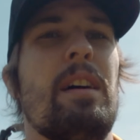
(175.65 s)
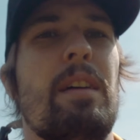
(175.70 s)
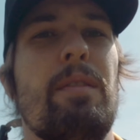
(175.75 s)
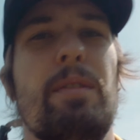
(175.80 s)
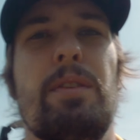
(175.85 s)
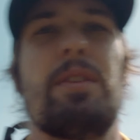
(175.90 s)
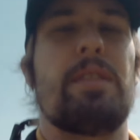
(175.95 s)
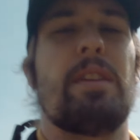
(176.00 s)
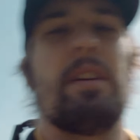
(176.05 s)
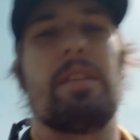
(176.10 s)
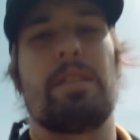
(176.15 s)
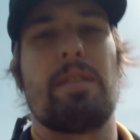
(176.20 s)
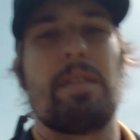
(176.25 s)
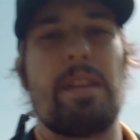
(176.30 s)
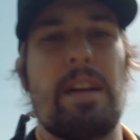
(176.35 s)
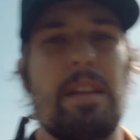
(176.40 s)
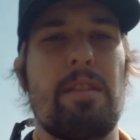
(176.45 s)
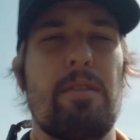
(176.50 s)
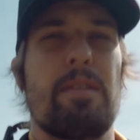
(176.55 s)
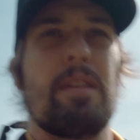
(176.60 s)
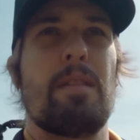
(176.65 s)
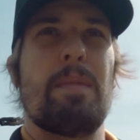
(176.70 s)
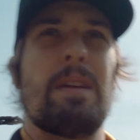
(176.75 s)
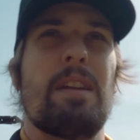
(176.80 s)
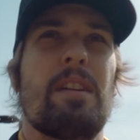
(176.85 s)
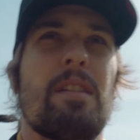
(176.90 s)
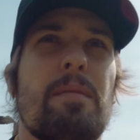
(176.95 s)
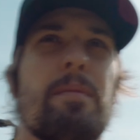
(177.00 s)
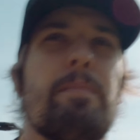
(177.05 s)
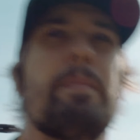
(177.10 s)
which is also that 30
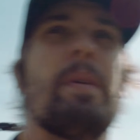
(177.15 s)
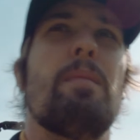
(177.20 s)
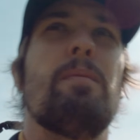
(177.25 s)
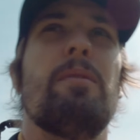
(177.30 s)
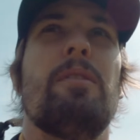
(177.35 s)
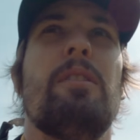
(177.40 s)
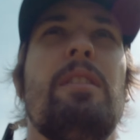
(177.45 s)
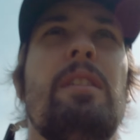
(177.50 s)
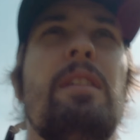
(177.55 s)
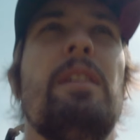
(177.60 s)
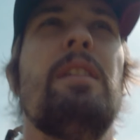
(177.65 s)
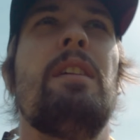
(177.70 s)
meter bubble.